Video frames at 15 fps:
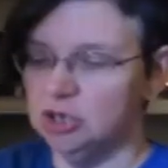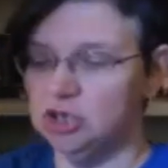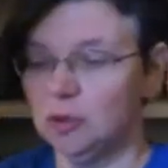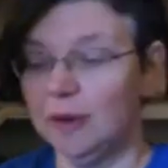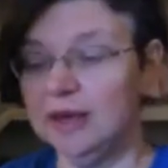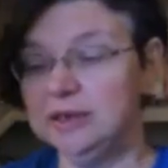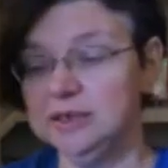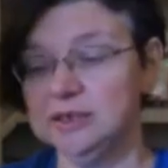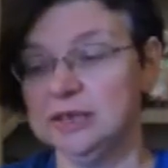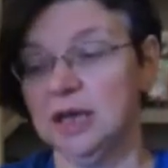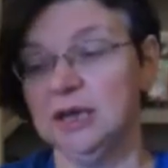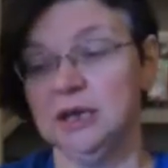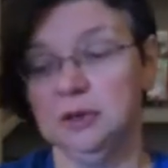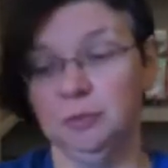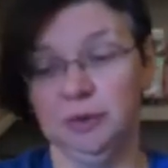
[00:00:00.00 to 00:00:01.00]
So I
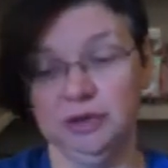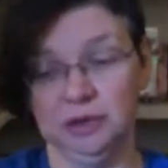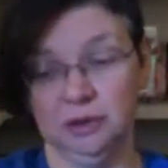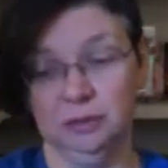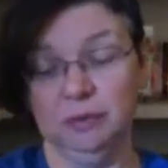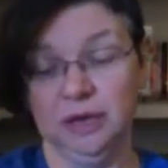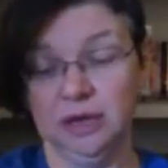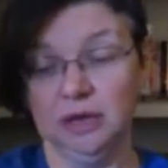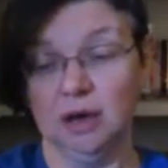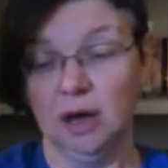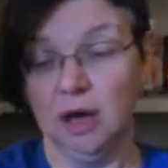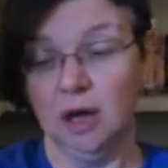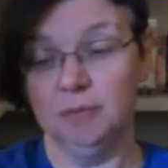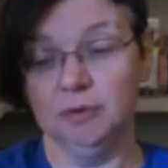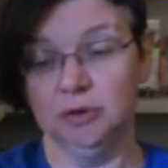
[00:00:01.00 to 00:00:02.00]
decided to pick
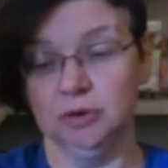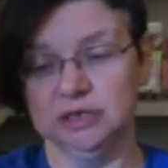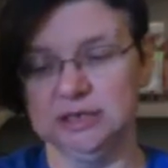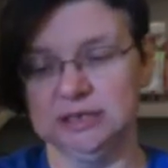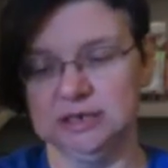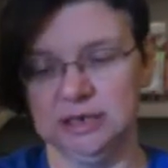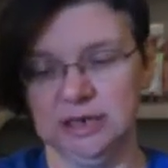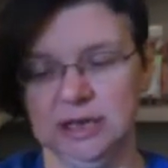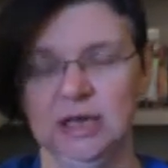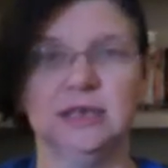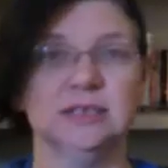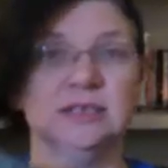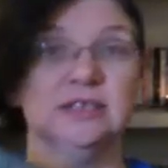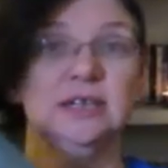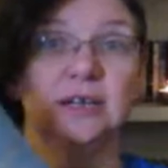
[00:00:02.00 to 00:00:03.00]
up Kristen
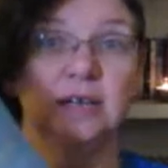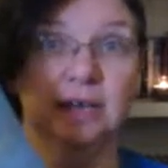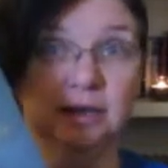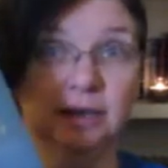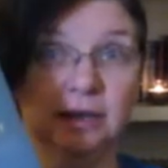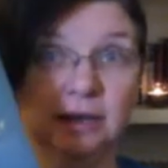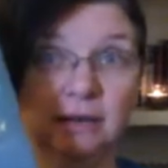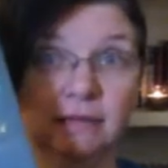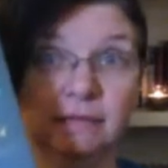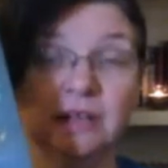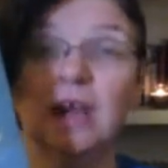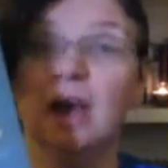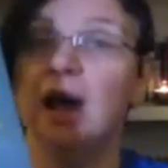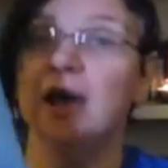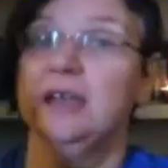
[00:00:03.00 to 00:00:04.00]
Hanna's The Nightingale.
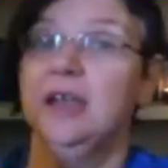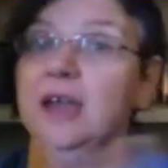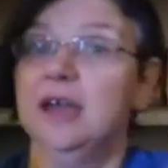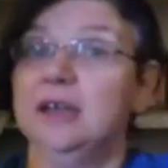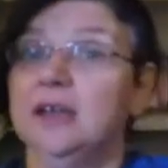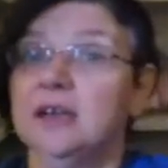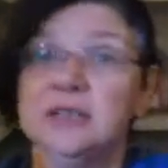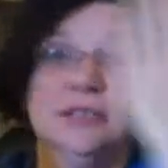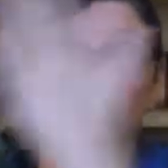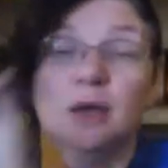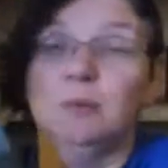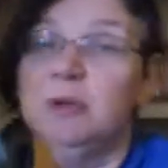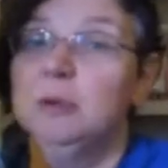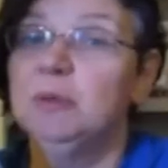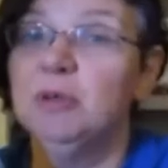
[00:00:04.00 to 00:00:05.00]
Again,
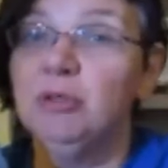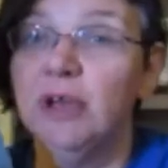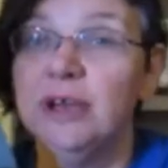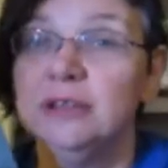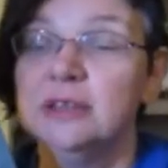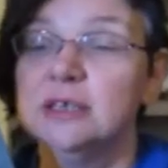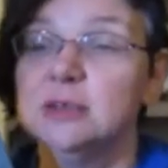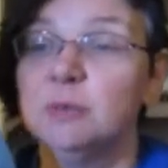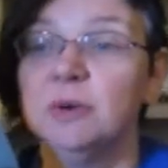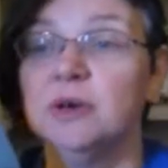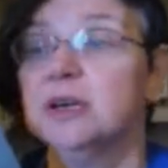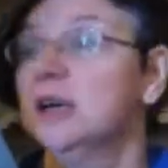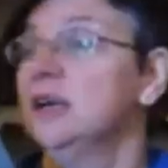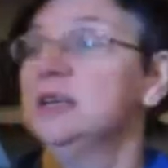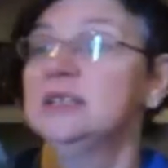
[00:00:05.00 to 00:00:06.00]
some people like this
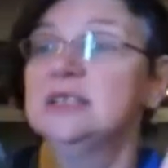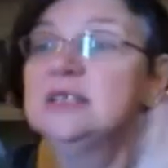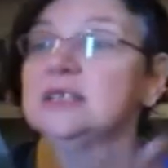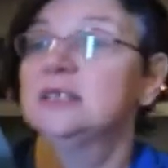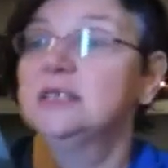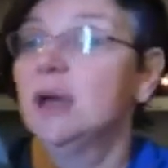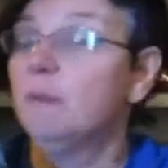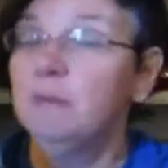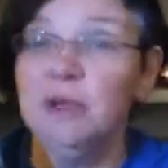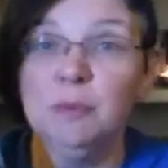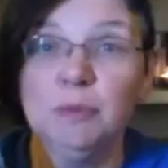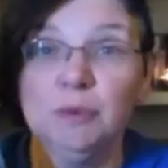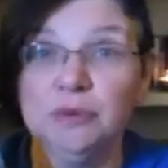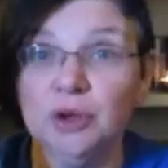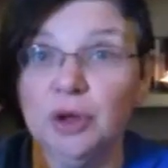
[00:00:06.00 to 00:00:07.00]
book, some
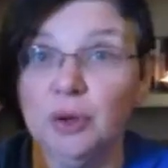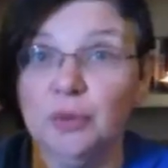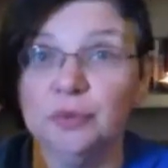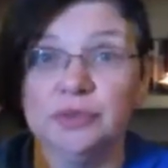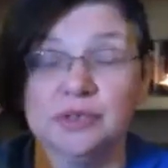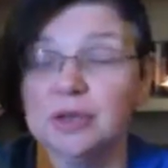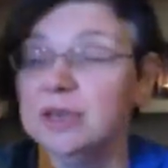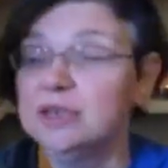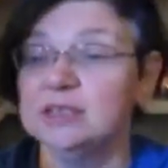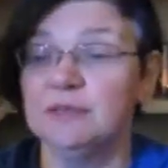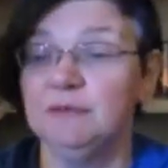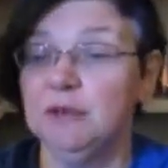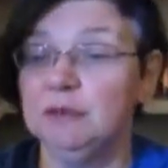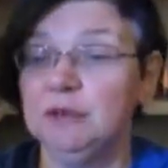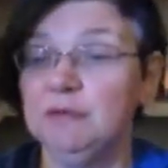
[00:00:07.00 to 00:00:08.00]
people don't. It's a
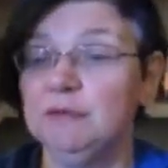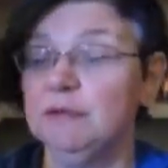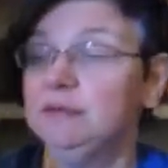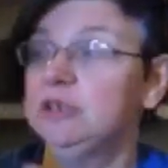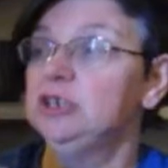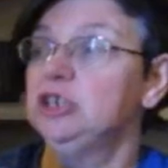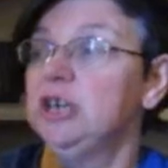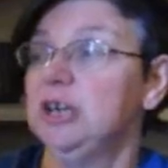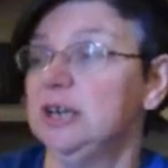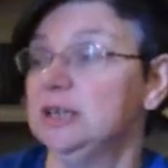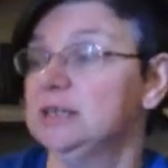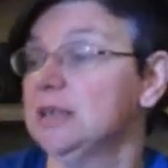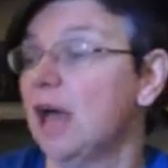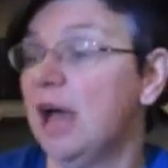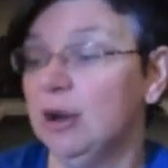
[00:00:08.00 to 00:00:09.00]
50-50
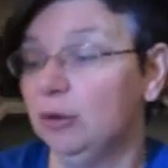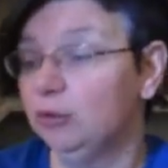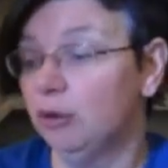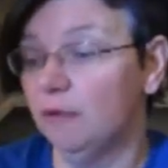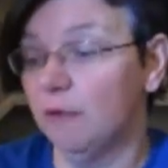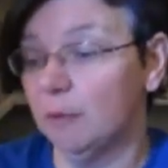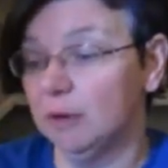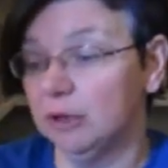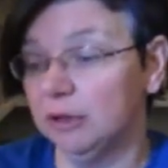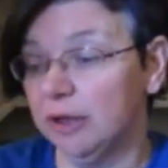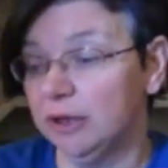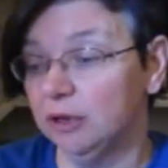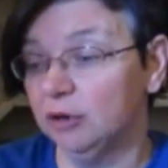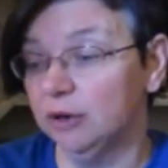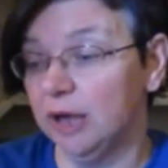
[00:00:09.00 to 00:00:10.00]
chance. I don't know if I'm going to
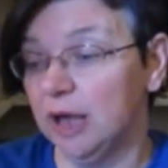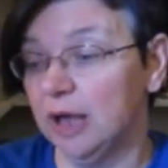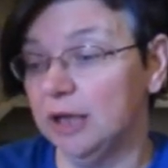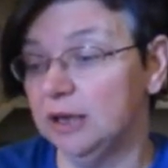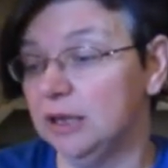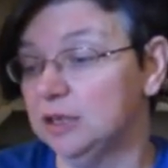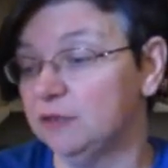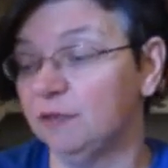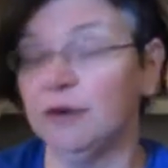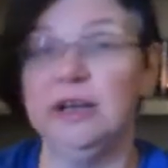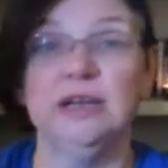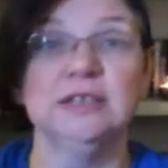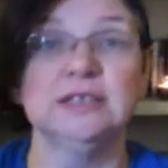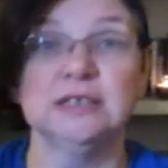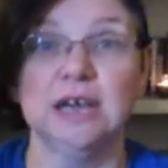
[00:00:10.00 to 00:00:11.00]
like it or not. It's
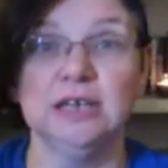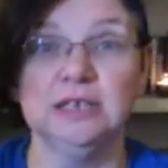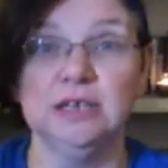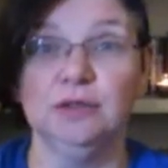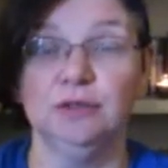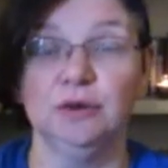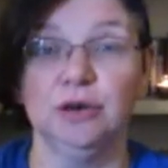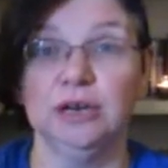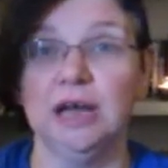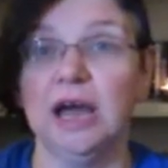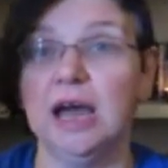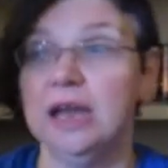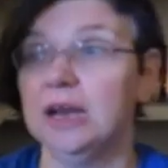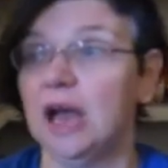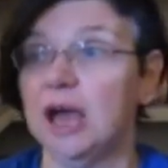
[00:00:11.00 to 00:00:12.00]
France,
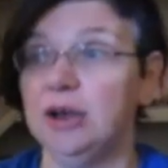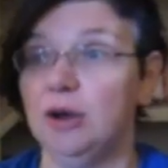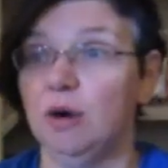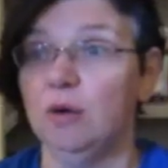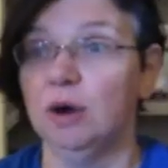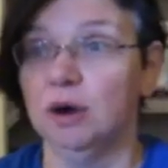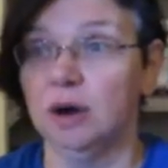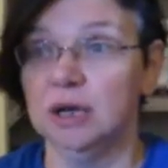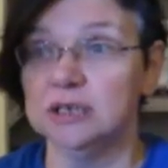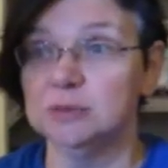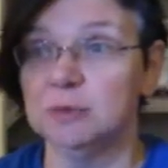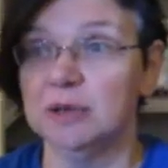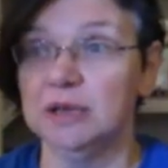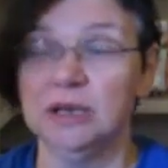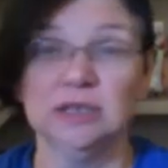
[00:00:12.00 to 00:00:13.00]
1939. I know her
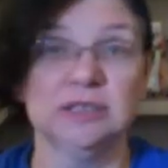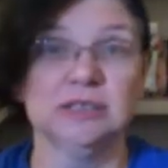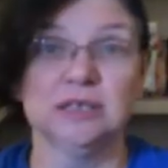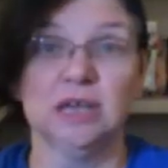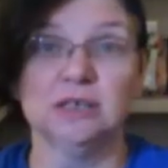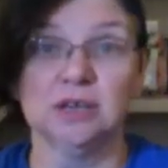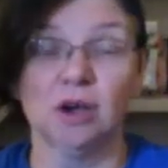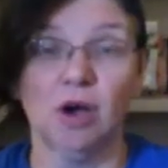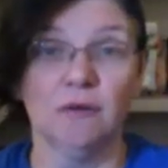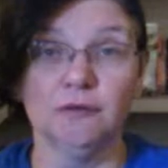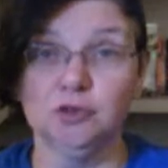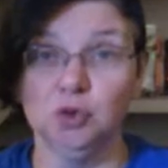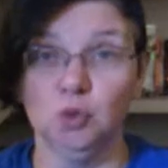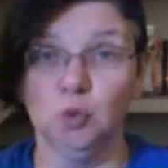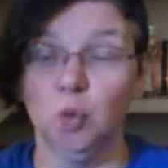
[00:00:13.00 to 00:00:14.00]
husband gets sent off
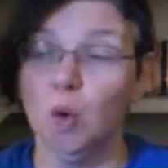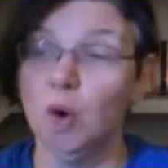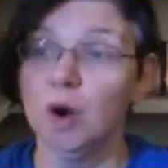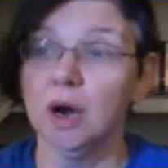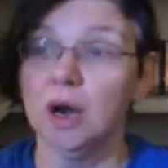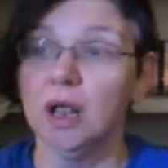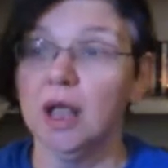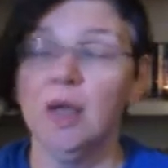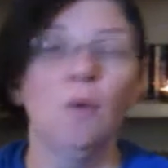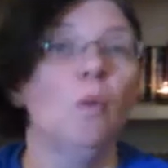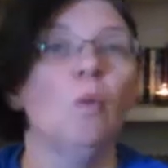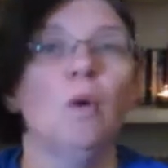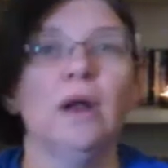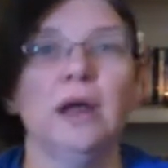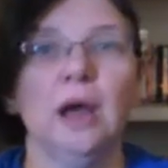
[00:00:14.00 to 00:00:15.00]
to war.
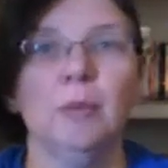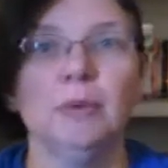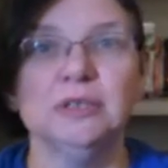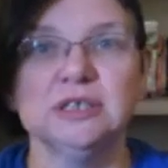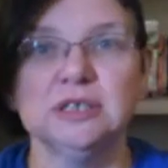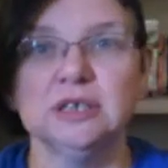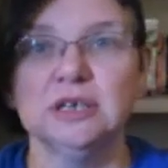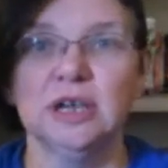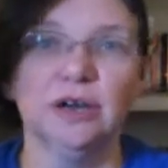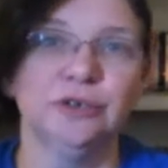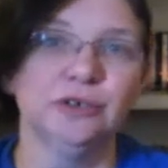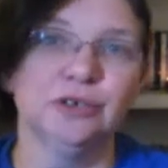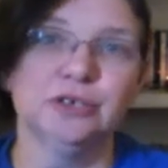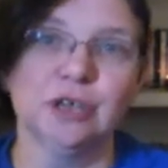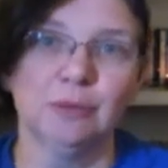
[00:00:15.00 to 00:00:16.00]
What happens to the
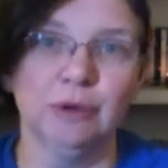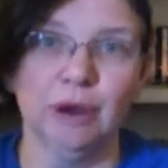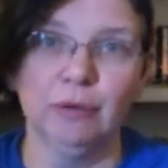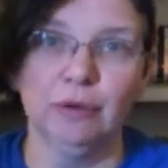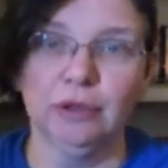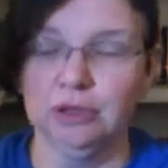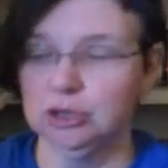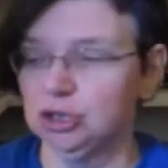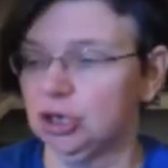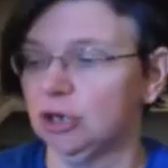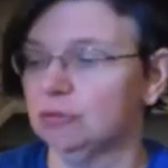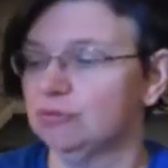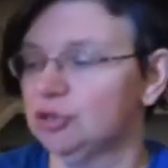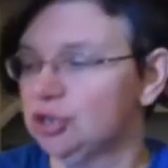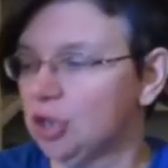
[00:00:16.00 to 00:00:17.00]
characters, I'm not really sure.
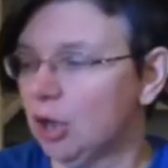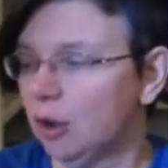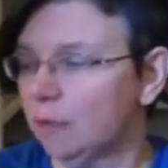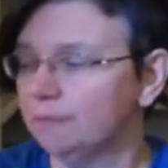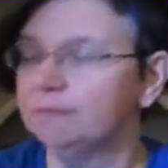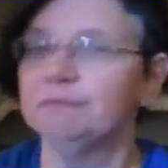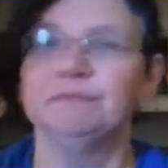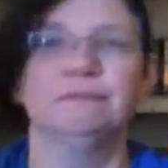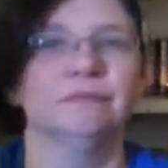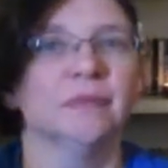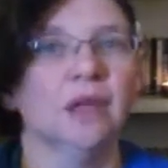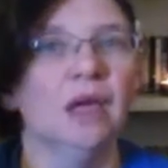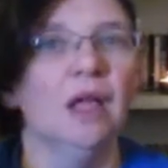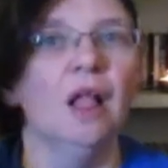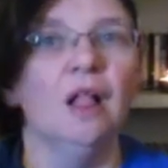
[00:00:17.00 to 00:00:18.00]
So,
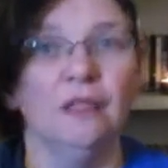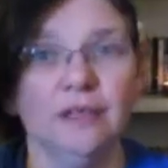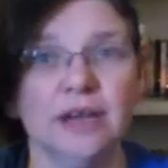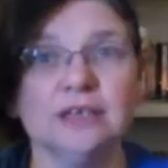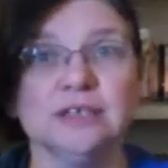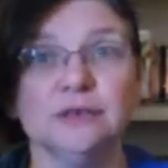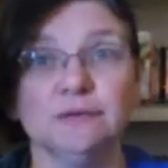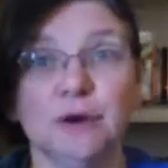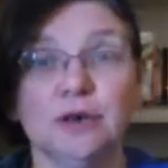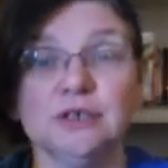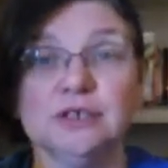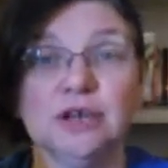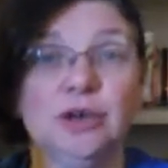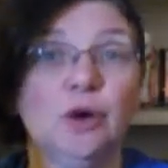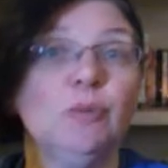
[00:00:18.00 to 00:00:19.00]
that's as far
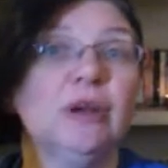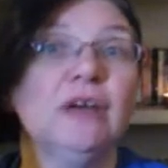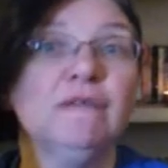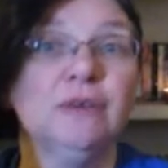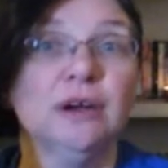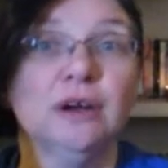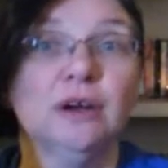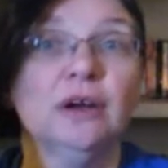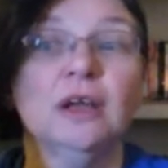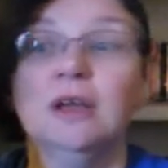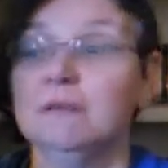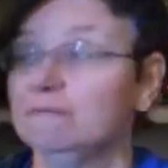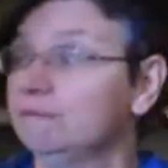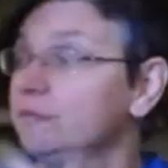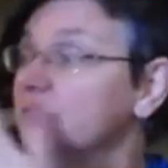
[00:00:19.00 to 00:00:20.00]
as I know, but I figured
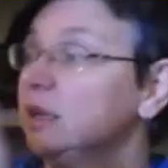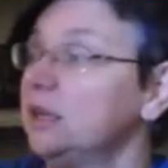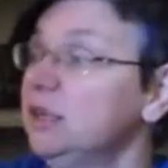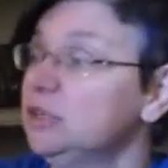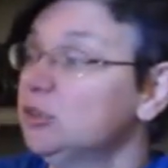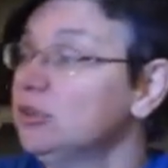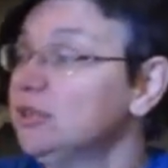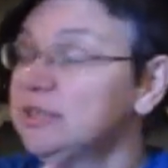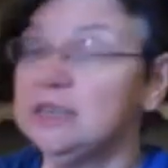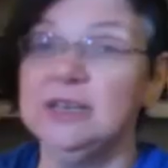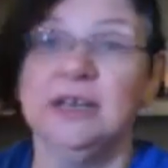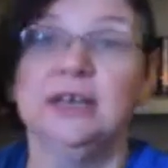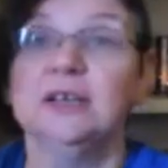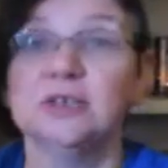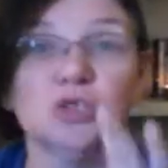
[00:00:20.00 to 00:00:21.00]
it's Kristen
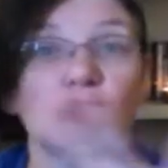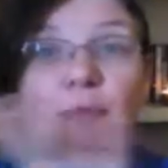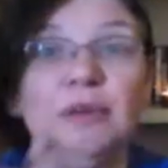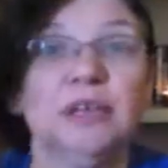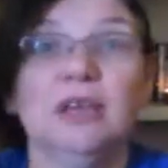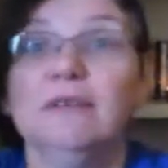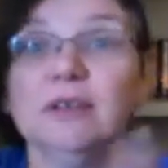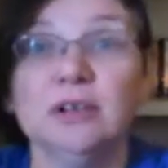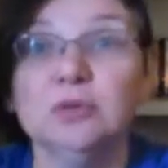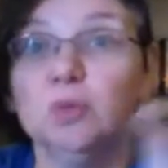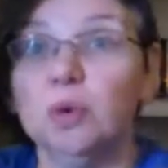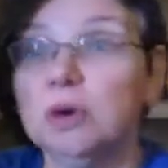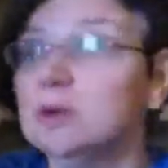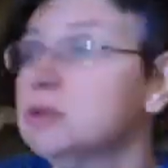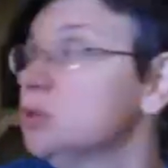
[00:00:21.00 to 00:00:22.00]
Hanna, so I'm going to give it a
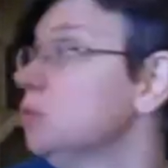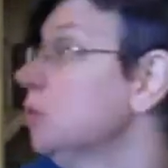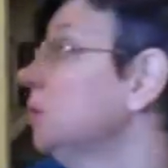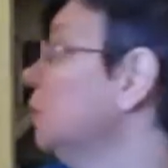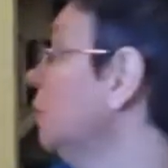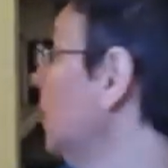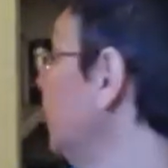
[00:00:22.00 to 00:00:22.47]
whirl swirl.